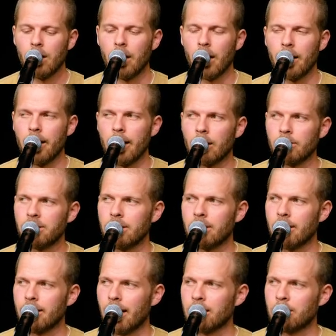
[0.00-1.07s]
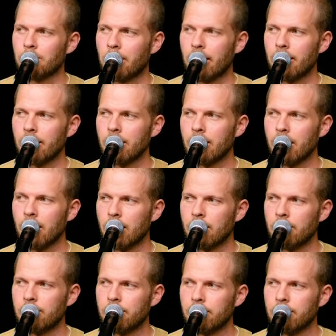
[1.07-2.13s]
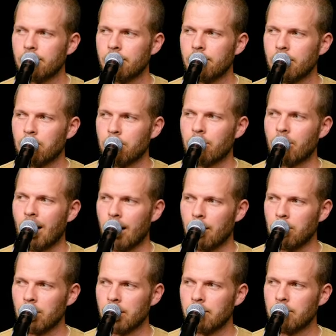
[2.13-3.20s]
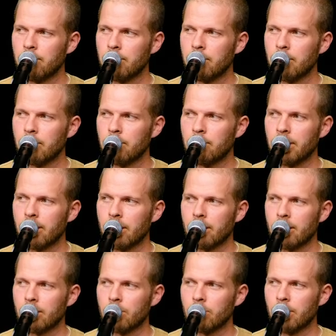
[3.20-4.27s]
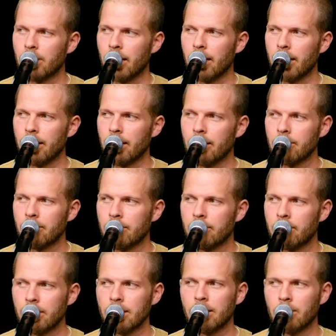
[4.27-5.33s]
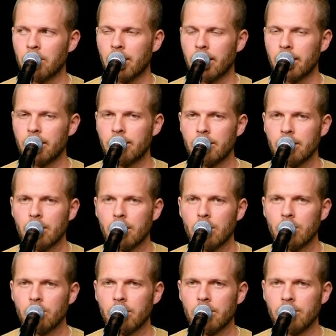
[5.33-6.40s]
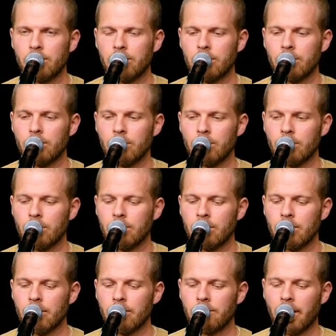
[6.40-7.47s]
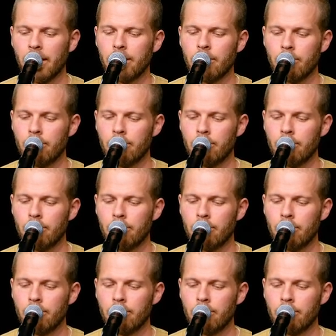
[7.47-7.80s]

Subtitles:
I now see that that's part of the problem, because what I really wanted was to find a